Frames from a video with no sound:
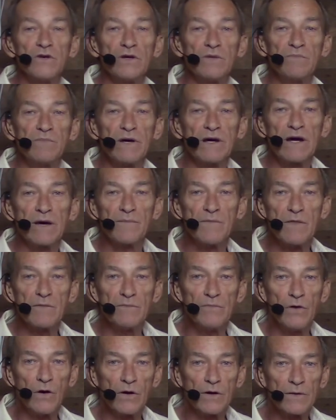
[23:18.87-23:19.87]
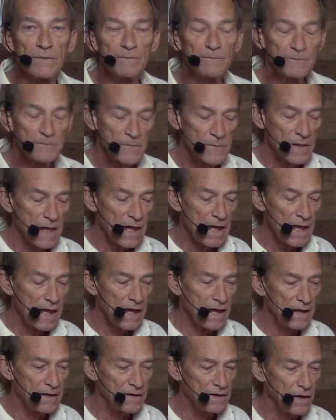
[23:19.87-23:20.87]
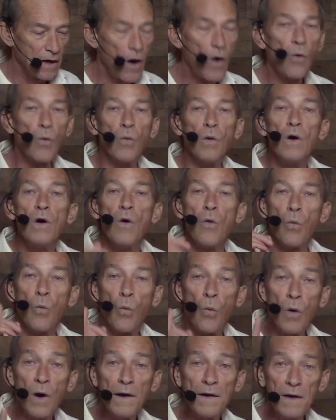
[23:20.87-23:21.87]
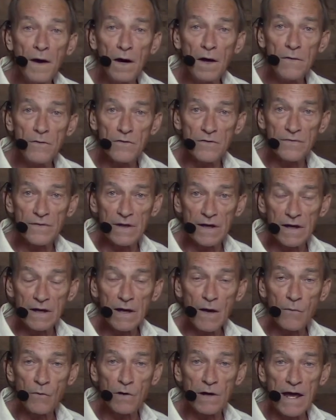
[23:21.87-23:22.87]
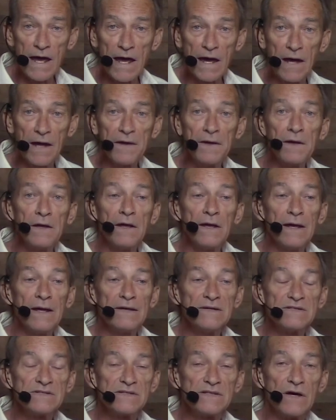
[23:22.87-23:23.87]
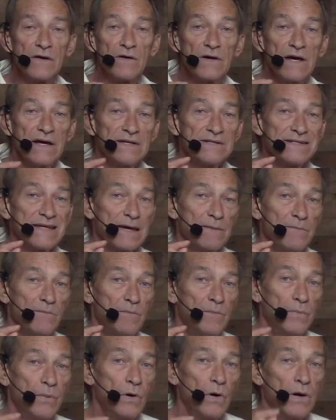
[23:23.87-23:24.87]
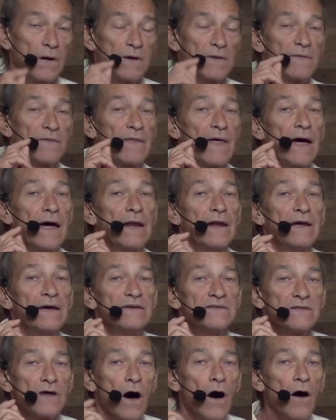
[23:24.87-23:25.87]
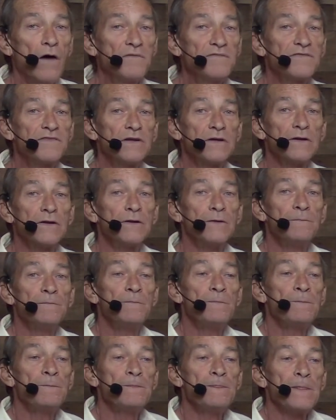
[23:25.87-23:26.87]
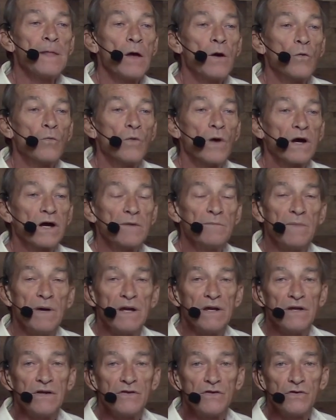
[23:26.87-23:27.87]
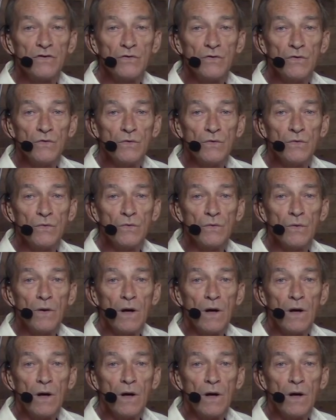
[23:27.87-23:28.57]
pick up the book. And one other thing I want to add is there is a book that is often recommended to